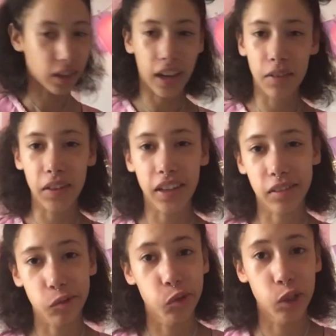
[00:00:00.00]
I have like
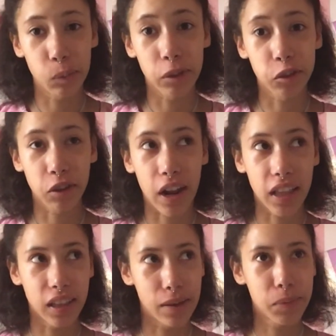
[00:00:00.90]
super dry
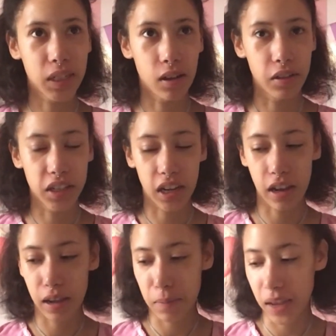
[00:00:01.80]
lips all the
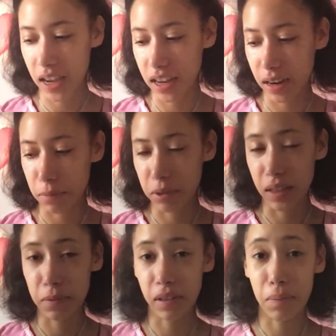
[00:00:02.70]
time and I'm
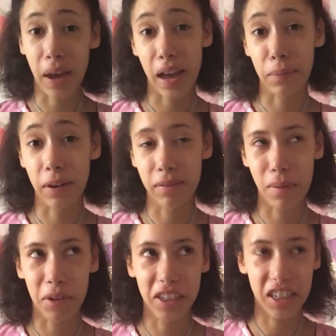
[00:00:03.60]
really bad about
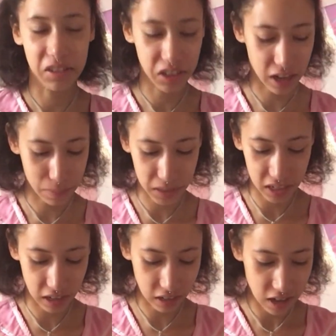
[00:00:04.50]
remembering to use
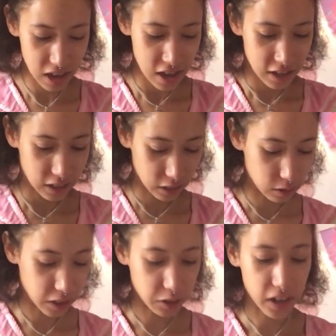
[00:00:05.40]
chapstick.
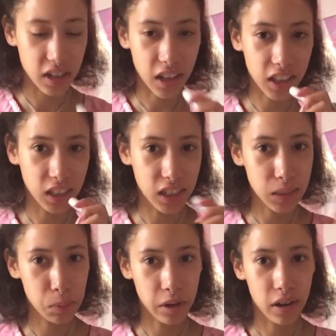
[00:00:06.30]
So I try to at
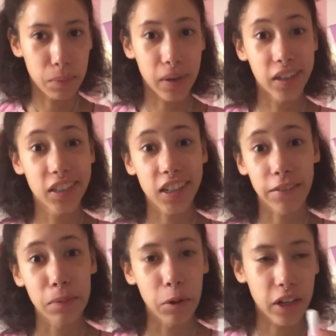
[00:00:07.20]
least put on a bunch
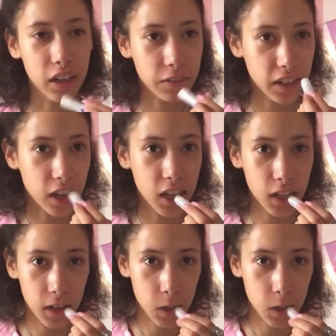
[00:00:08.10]
every morning and every night.